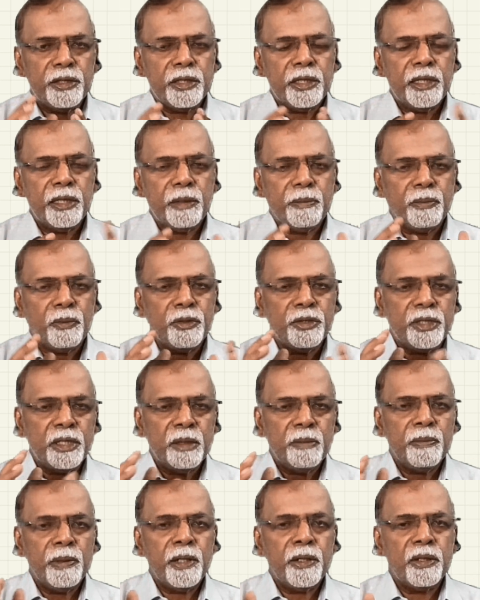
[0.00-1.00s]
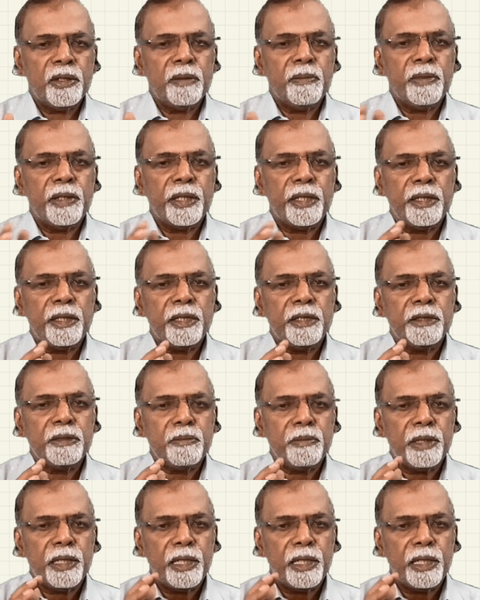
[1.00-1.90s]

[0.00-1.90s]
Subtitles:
said the posterior part of the brain is